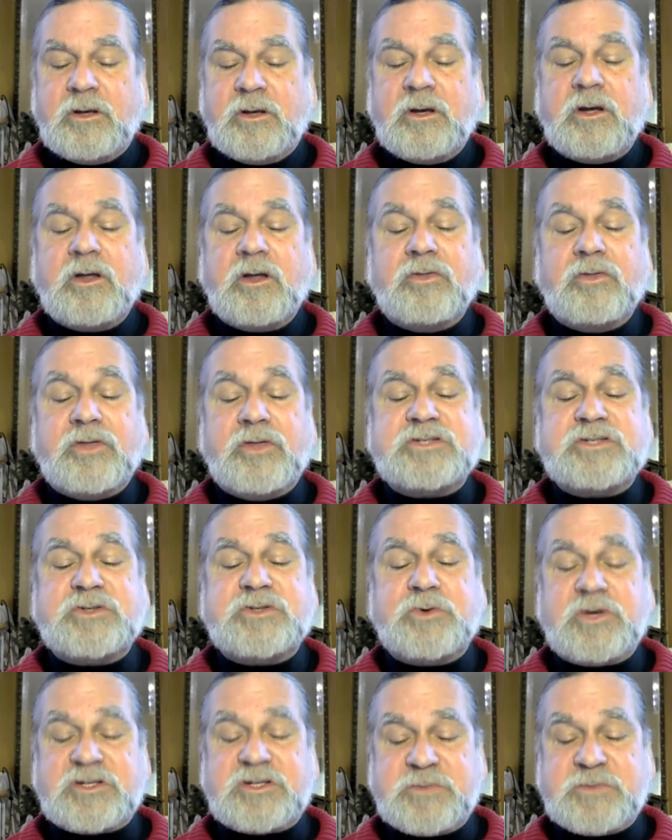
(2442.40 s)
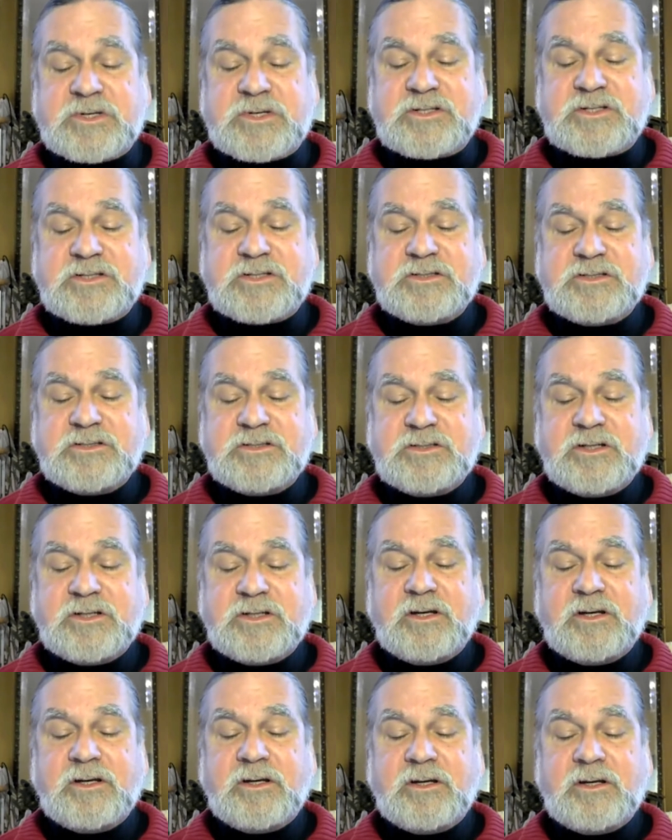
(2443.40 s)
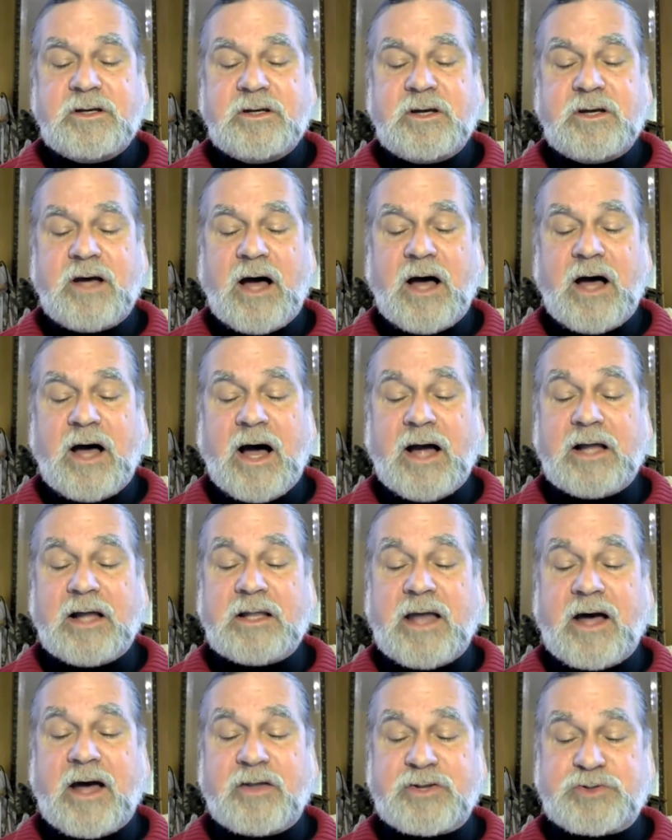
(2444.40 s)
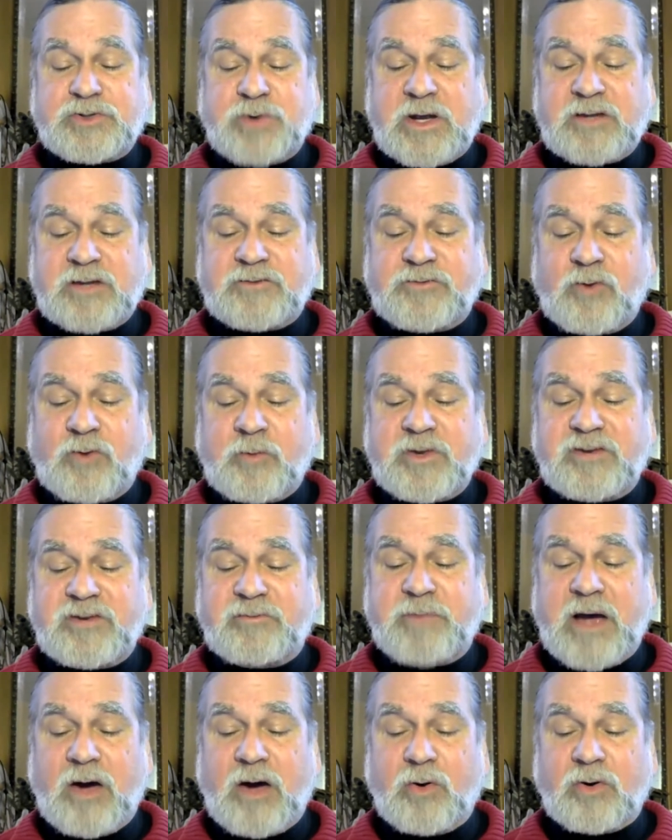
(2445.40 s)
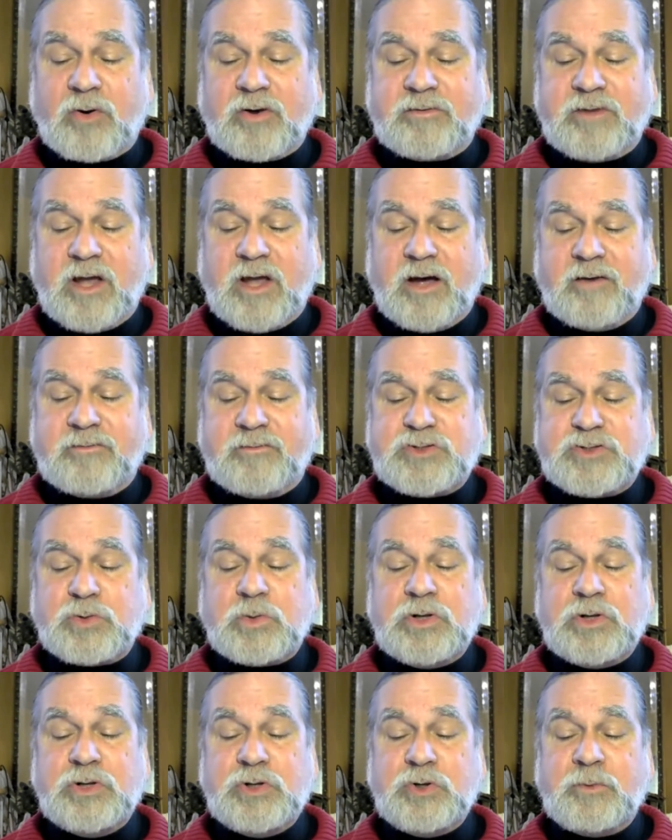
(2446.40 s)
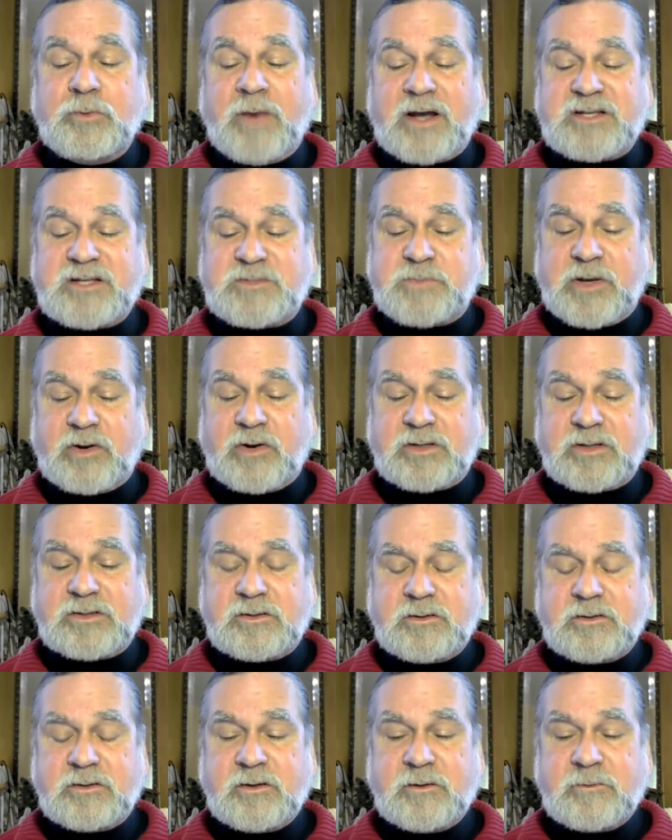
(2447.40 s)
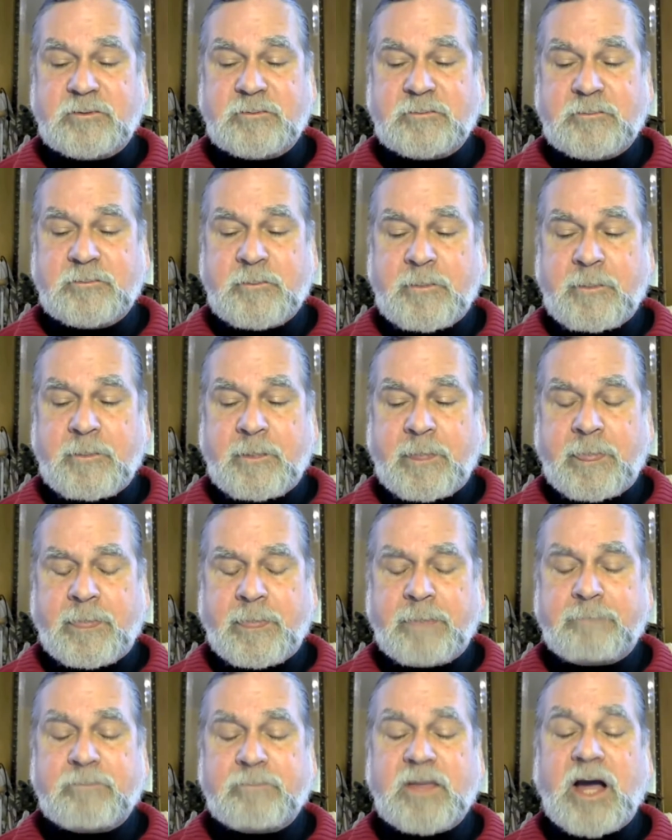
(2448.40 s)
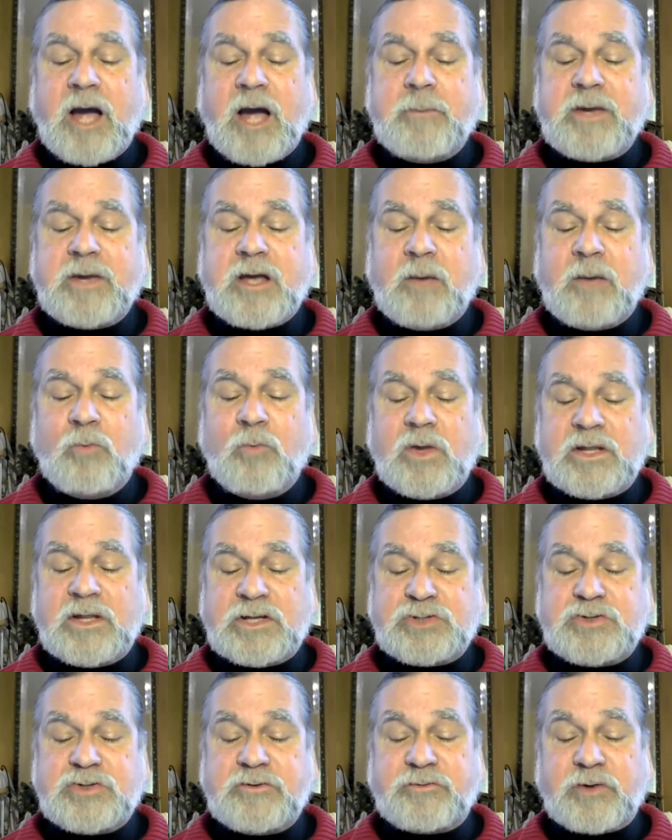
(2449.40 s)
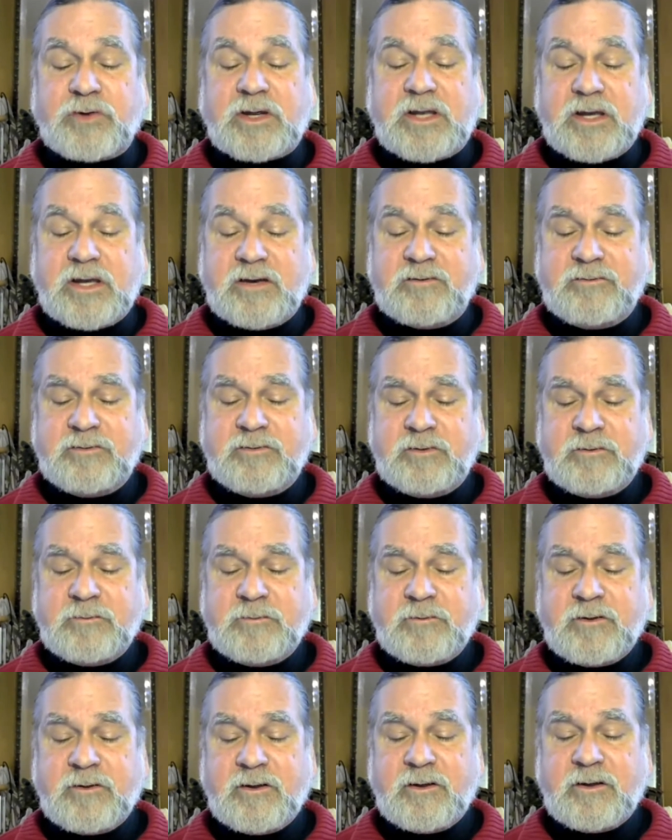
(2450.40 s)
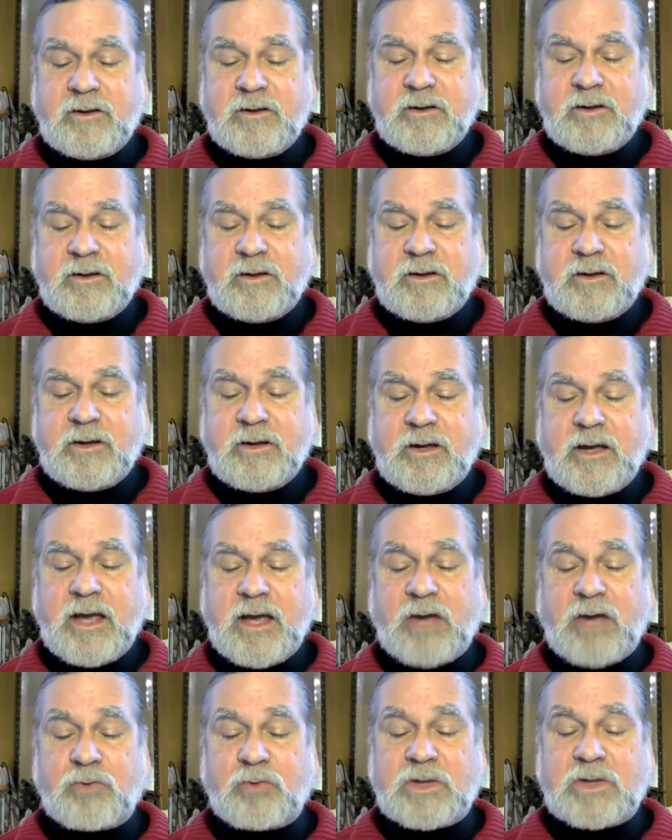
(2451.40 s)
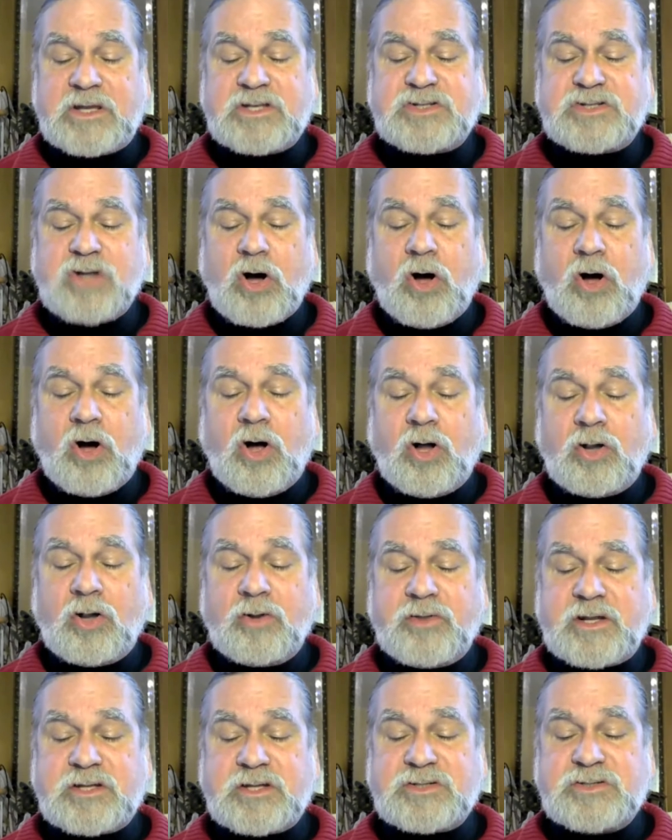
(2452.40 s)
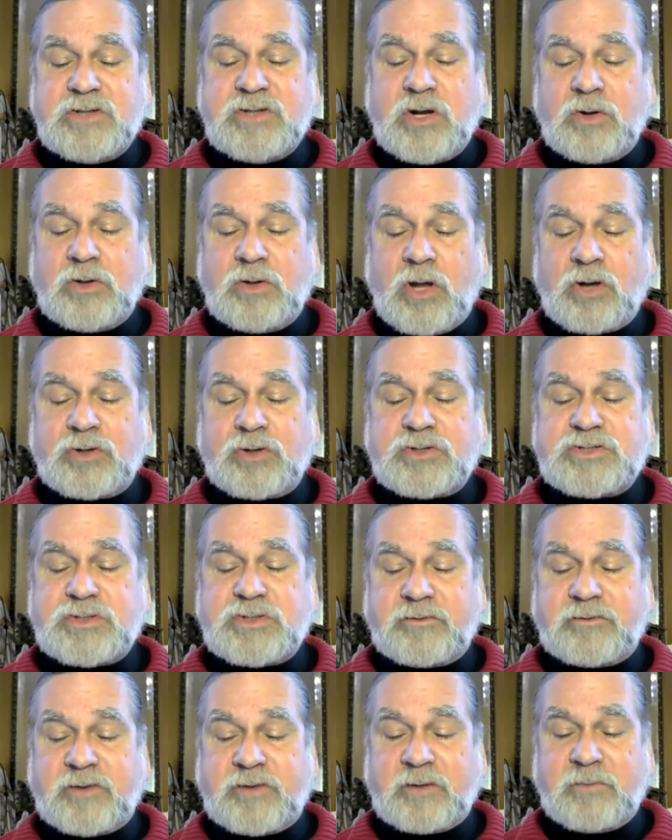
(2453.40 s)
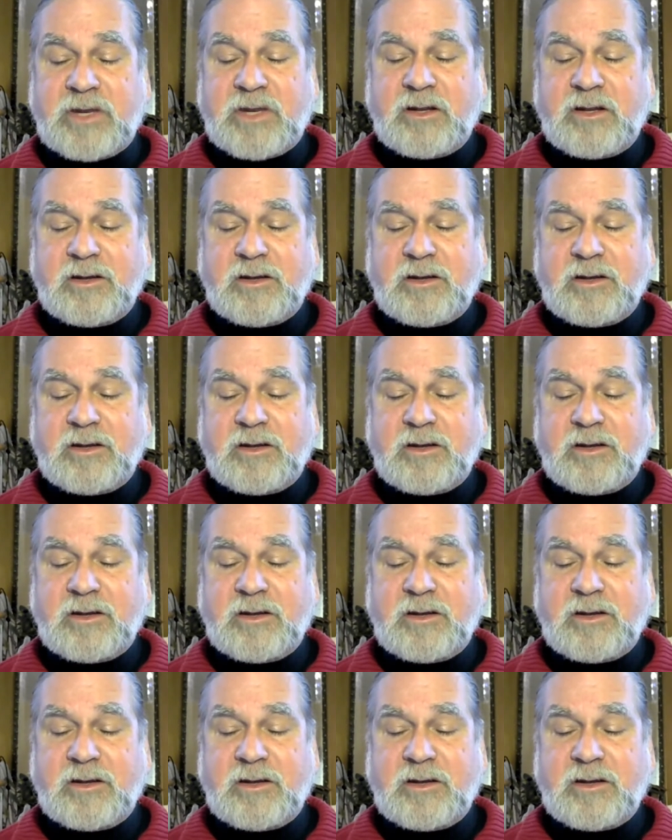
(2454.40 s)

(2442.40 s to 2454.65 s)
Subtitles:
This Christmas, I allow the transformative power of love to renew my spirit. I become willing to forgive and release all that is no longer serving me.